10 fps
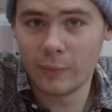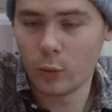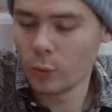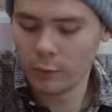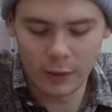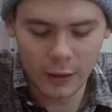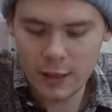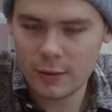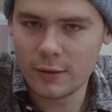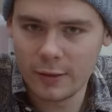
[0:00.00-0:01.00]
all of the
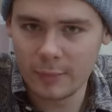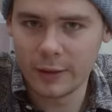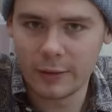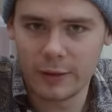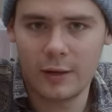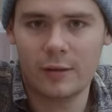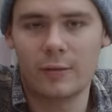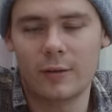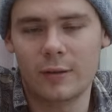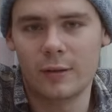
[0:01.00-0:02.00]
lesions in my
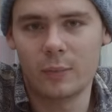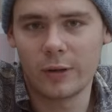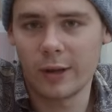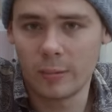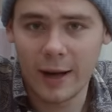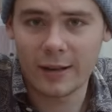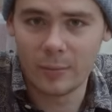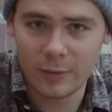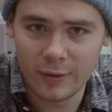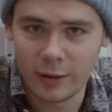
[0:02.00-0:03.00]
digestive system would correct
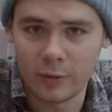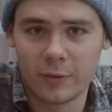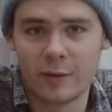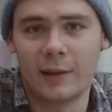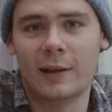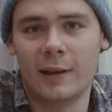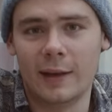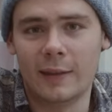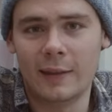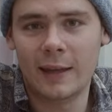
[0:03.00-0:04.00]
themselves,
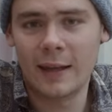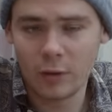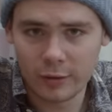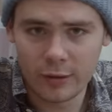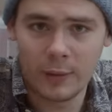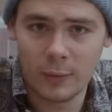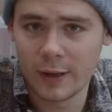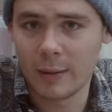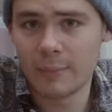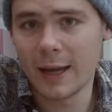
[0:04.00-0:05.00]
and then the endoscopy
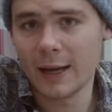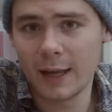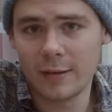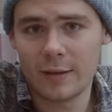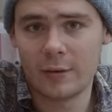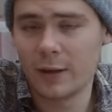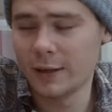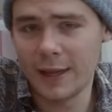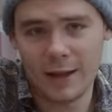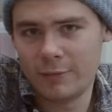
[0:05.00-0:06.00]
would come back negative and
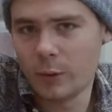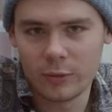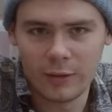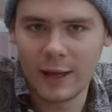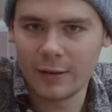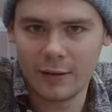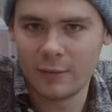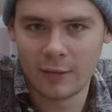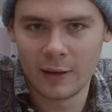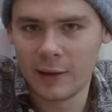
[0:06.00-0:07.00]
I'd get a false
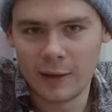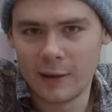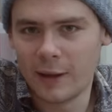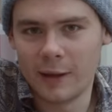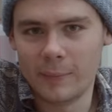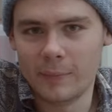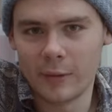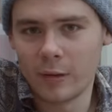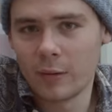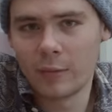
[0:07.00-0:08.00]
negative.
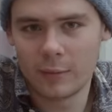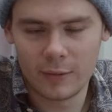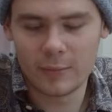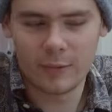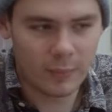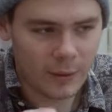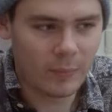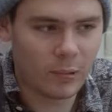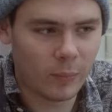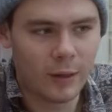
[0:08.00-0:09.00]
So to be
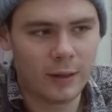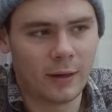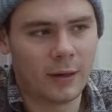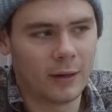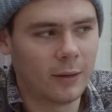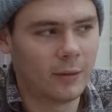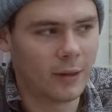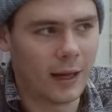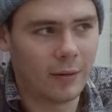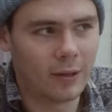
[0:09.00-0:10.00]
properly diagnosed,
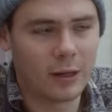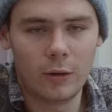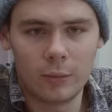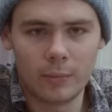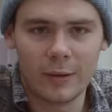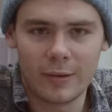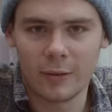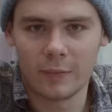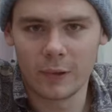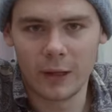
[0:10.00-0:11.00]
I have to gluten
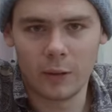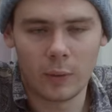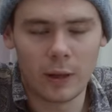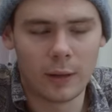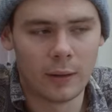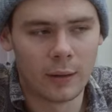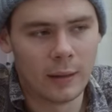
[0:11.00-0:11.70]
myself for a little while.